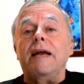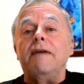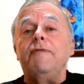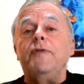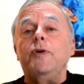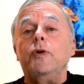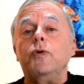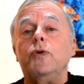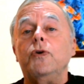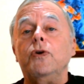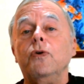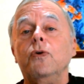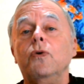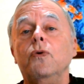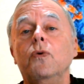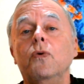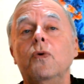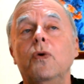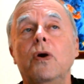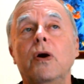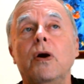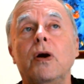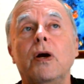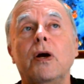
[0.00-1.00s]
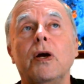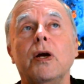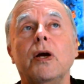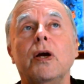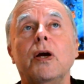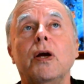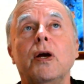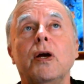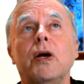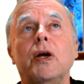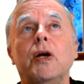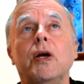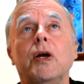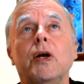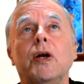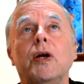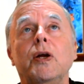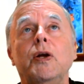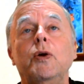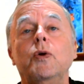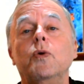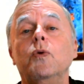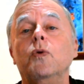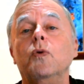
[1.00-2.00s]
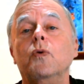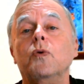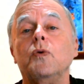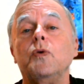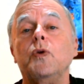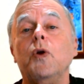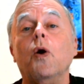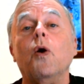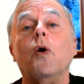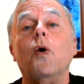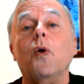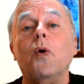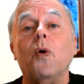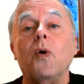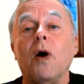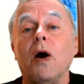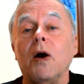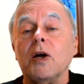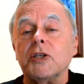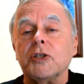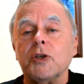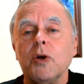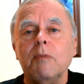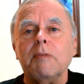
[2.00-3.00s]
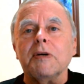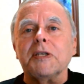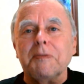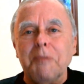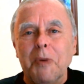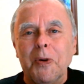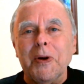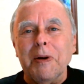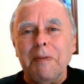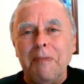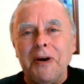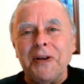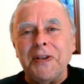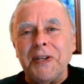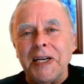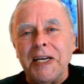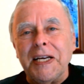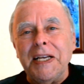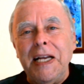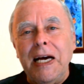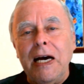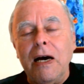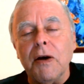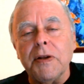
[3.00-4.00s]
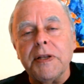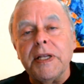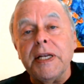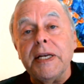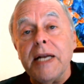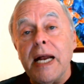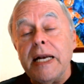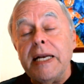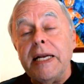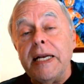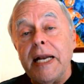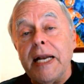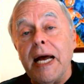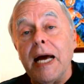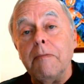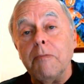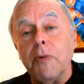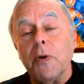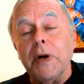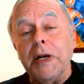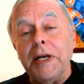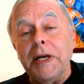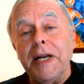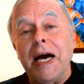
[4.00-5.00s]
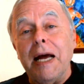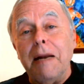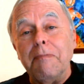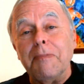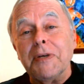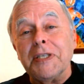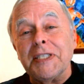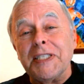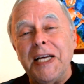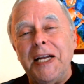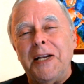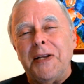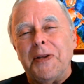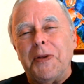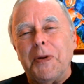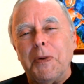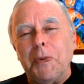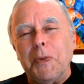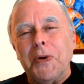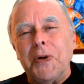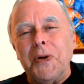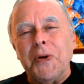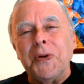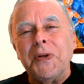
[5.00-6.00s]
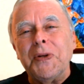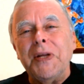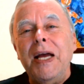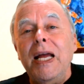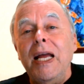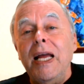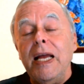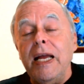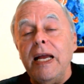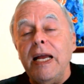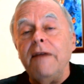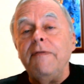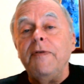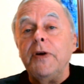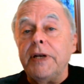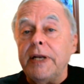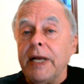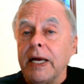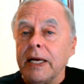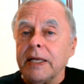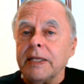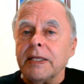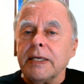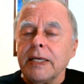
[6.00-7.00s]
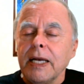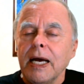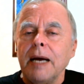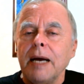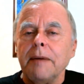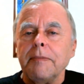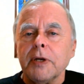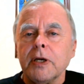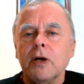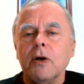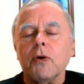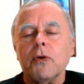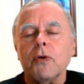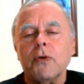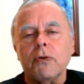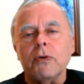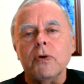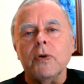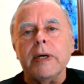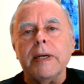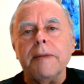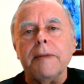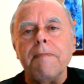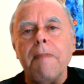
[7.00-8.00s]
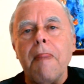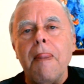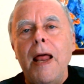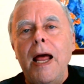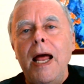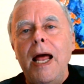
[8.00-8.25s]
If you do, you know so much more about the canal than 99.9% of the world if you take the time to go through it.